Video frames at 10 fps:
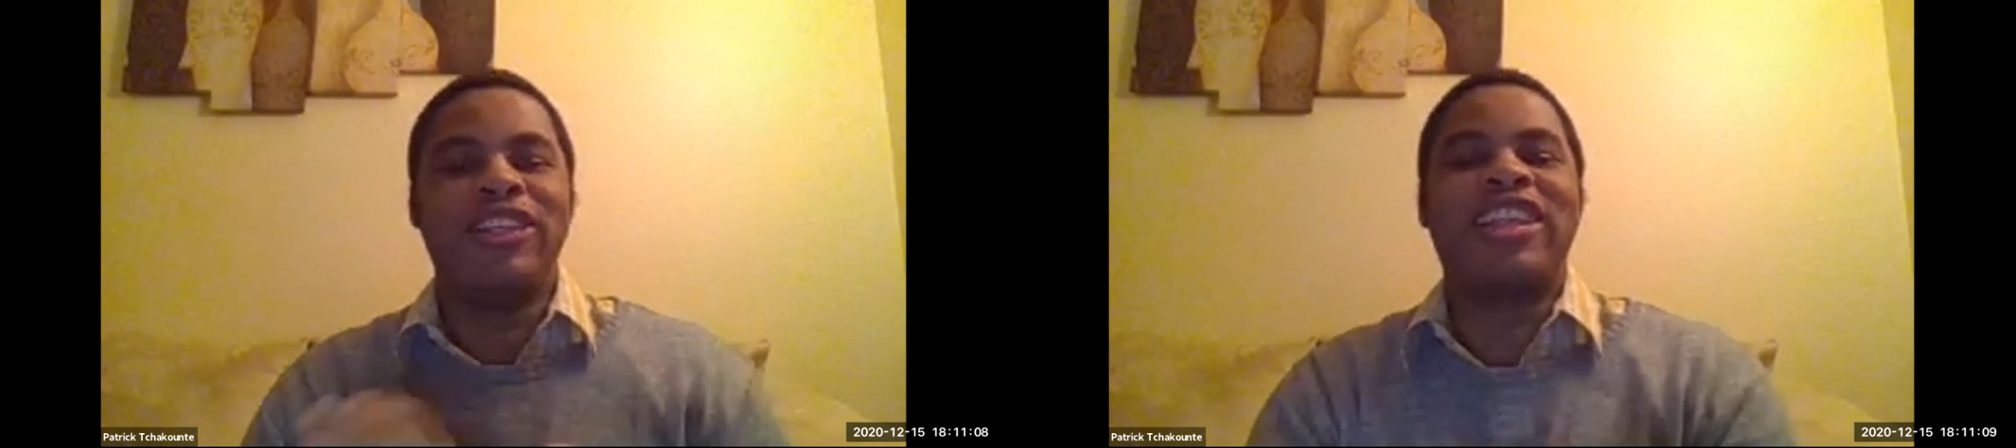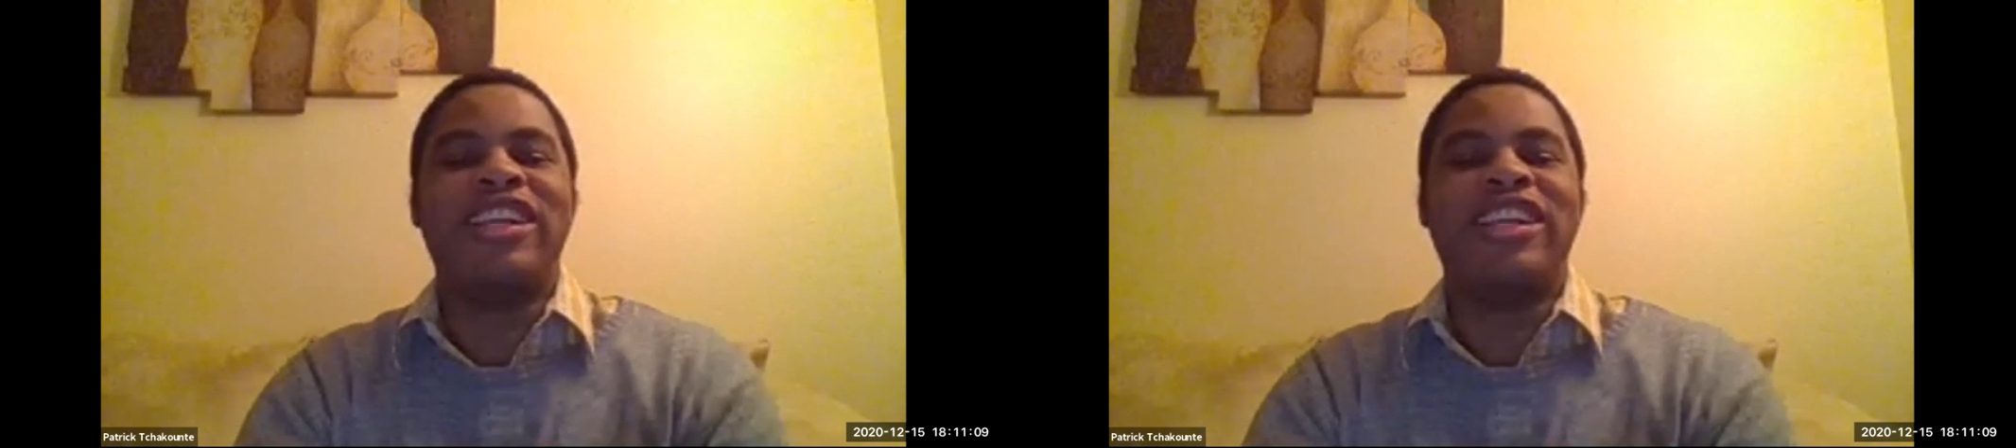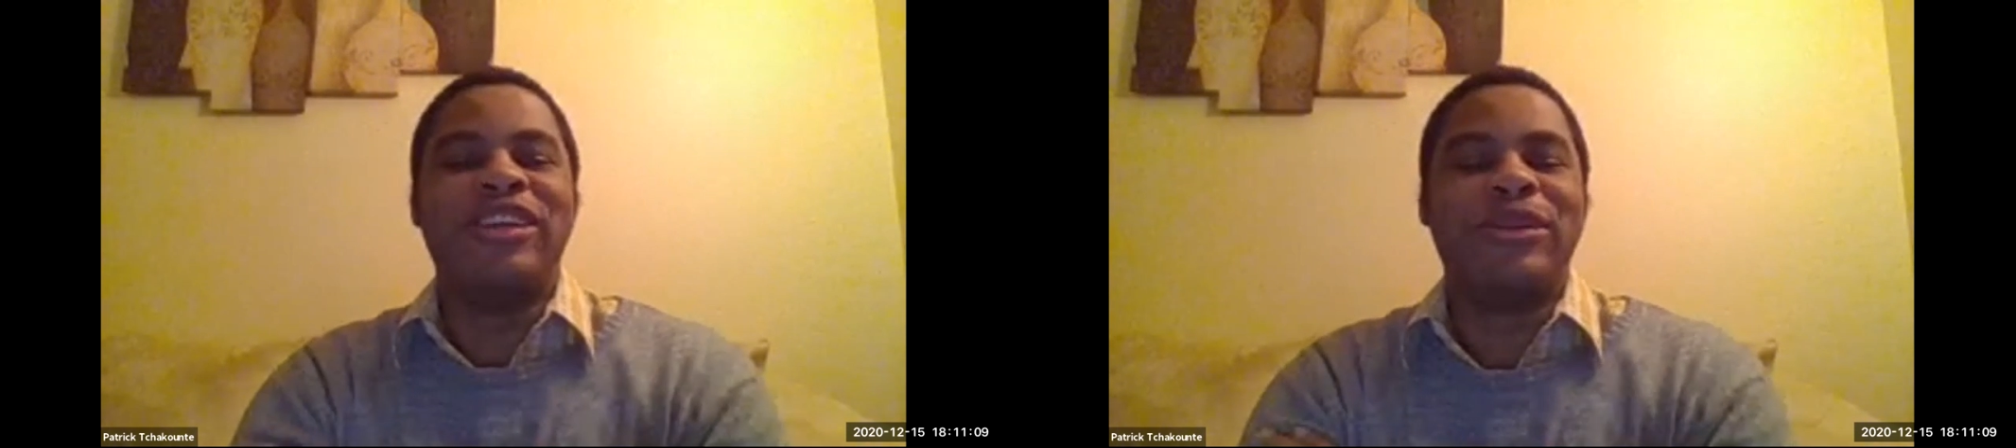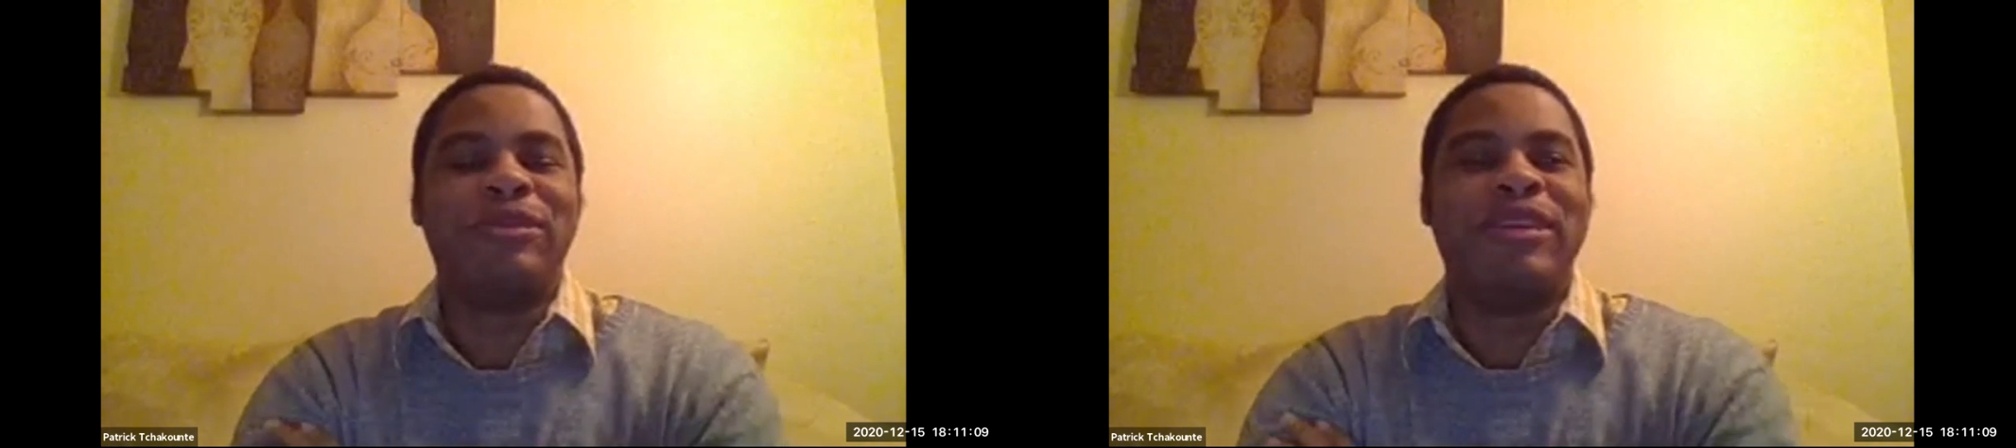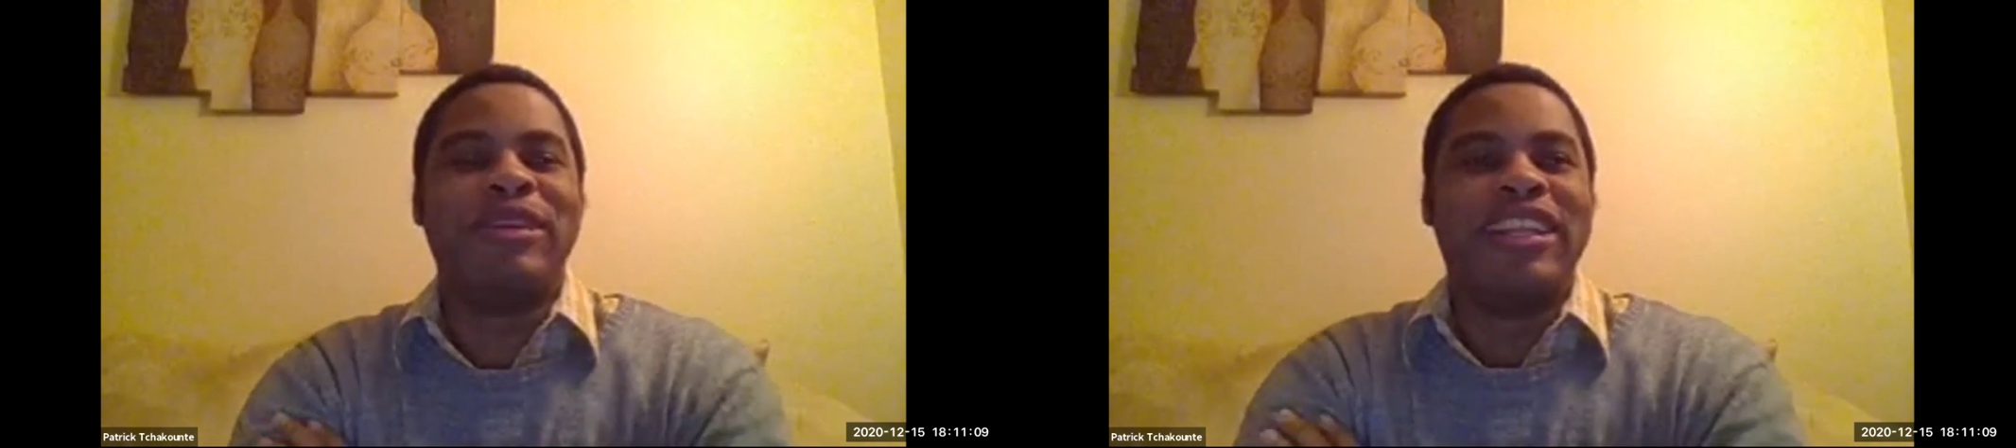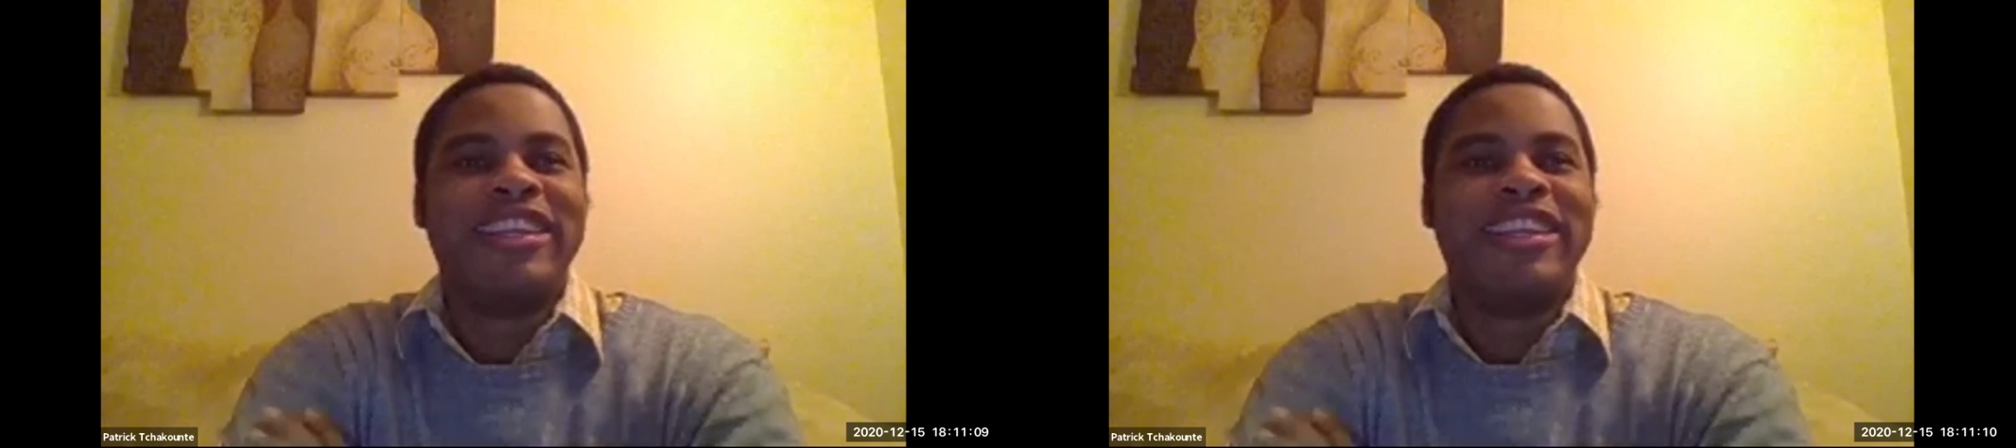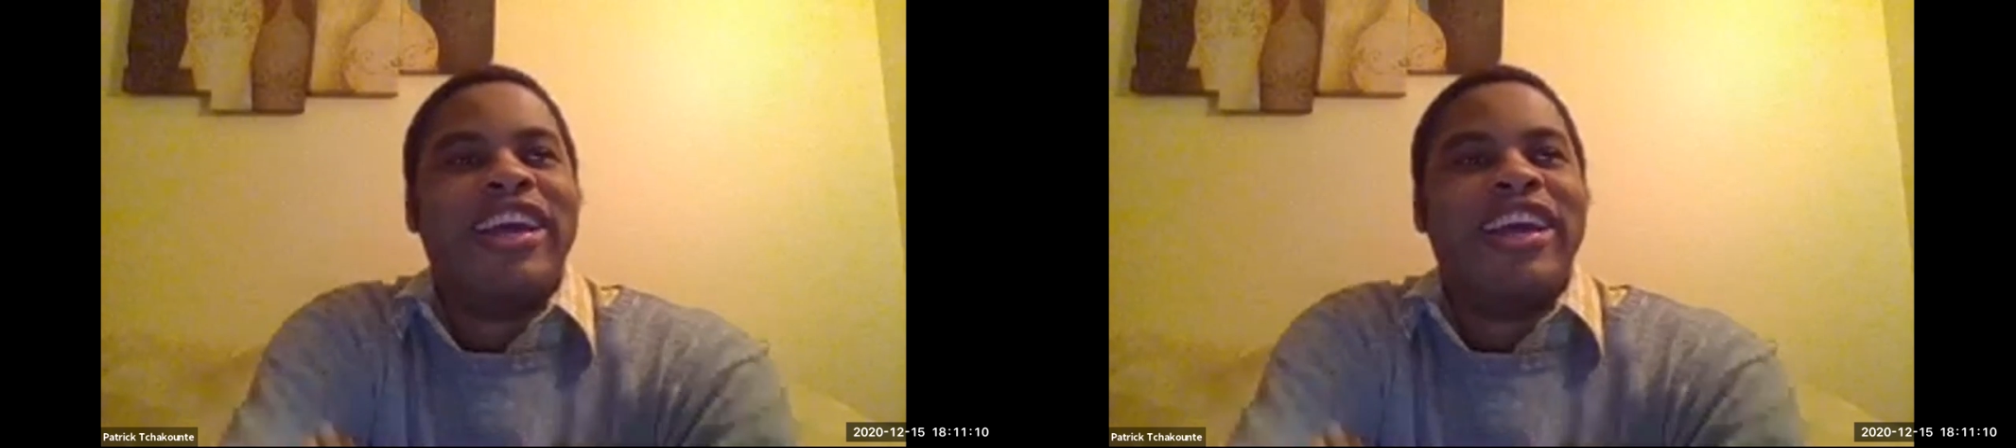interject a little bit.